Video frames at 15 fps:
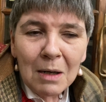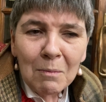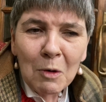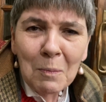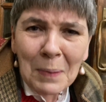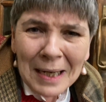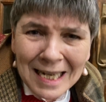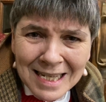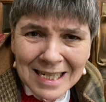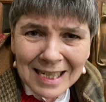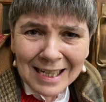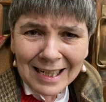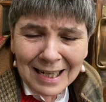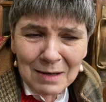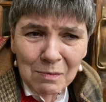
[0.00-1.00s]
But
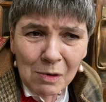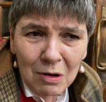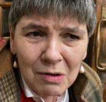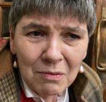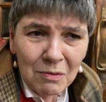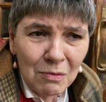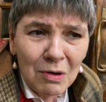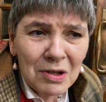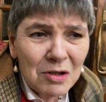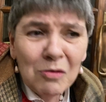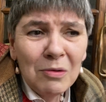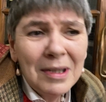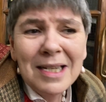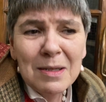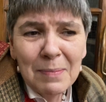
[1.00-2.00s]
politically, what's
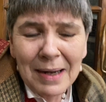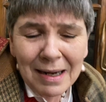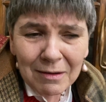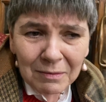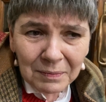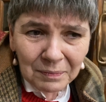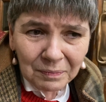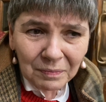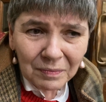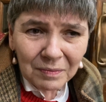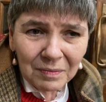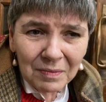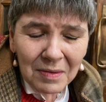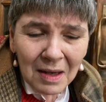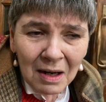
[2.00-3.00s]
all this about?
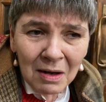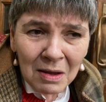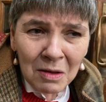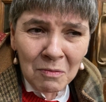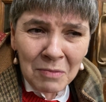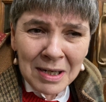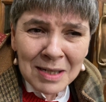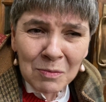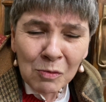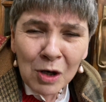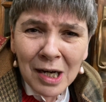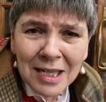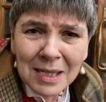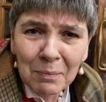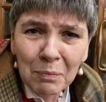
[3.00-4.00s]
The reason
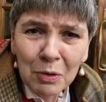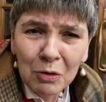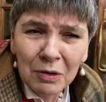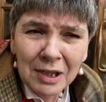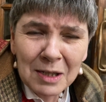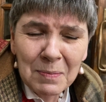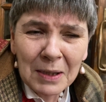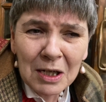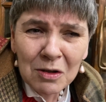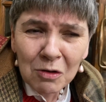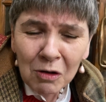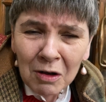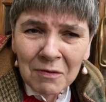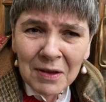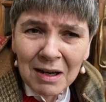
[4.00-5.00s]
why it's important is because
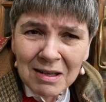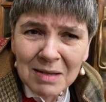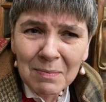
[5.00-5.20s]
all of those